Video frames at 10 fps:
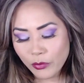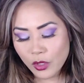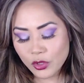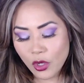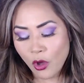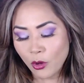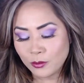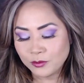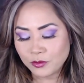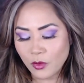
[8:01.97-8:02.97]
So,
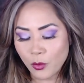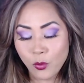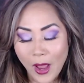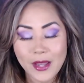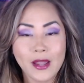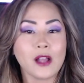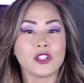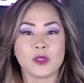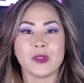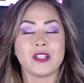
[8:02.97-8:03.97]
right now,
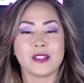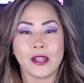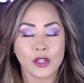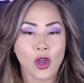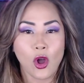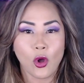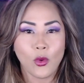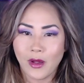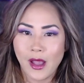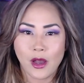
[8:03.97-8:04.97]
just because I
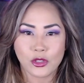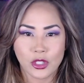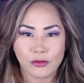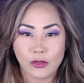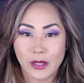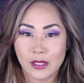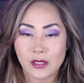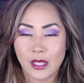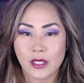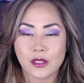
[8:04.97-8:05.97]
know how Chick-fil-A's
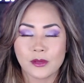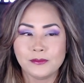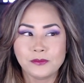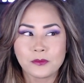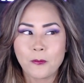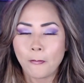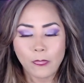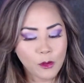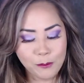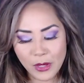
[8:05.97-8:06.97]
taste,
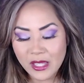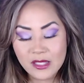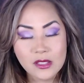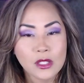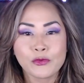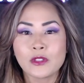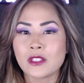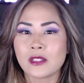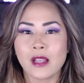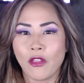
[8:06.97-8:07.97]
the biggest difference
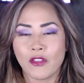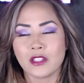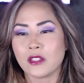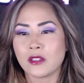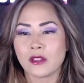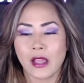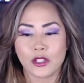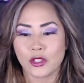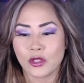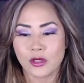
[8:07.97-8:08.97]
is that this is like
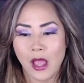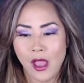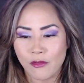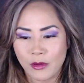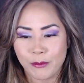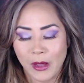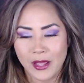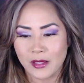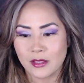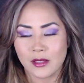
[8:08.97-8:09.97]
just every
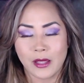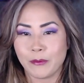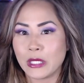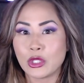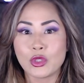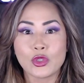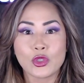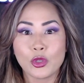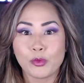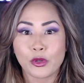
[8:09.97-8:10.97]
bite has like been
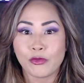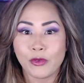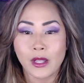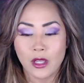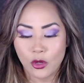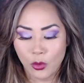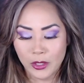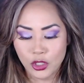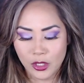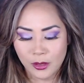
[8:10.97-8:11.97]
super fucking
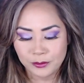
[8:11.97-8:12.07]
crunchy.